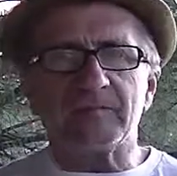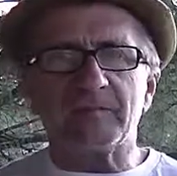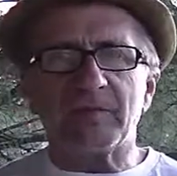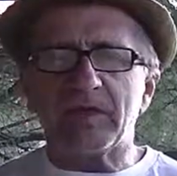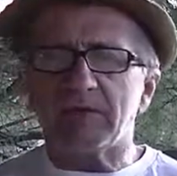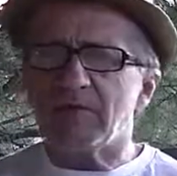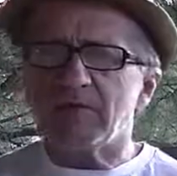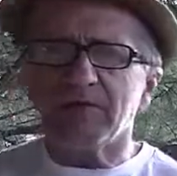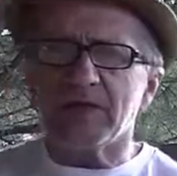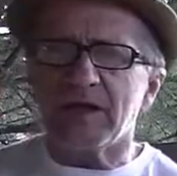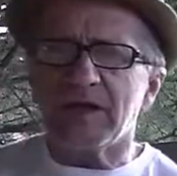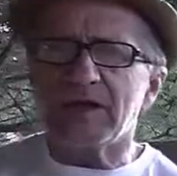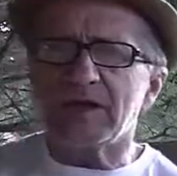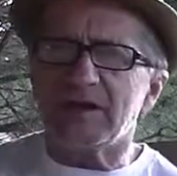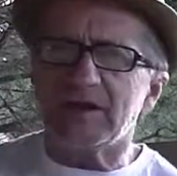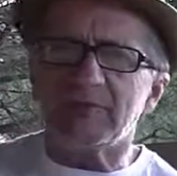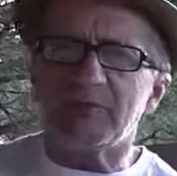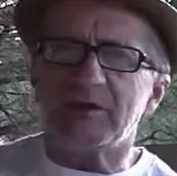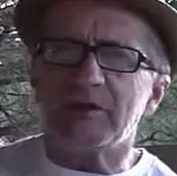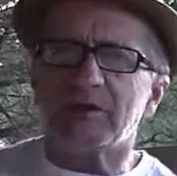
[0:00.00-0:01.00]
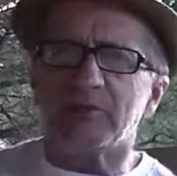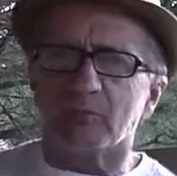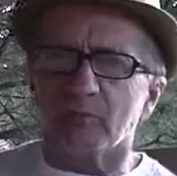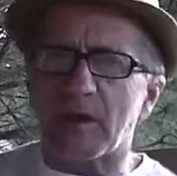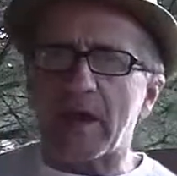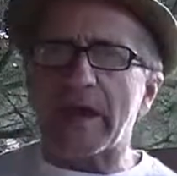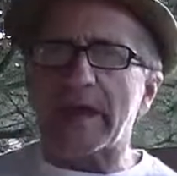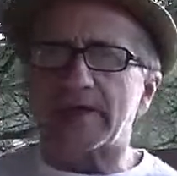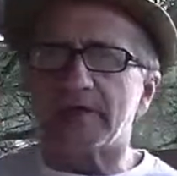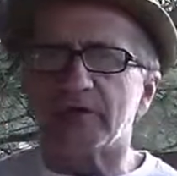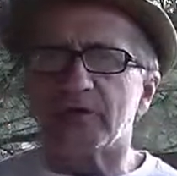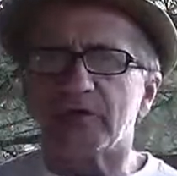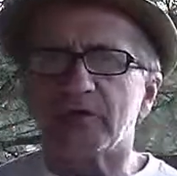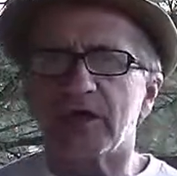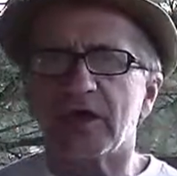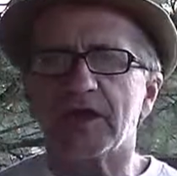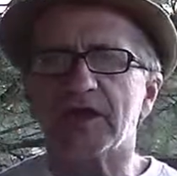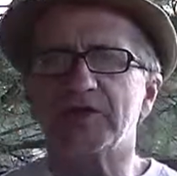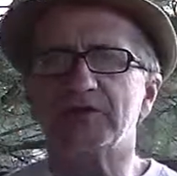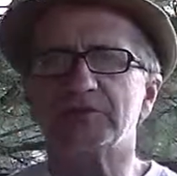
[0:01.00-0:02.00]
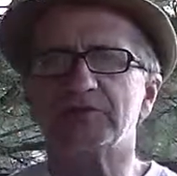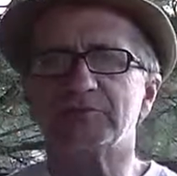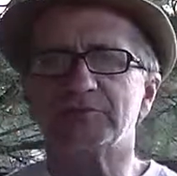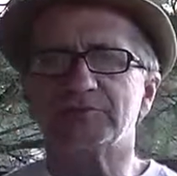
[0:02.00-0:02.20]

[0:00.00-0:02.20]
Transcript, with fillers: Have you ever had anybody rattle your cage?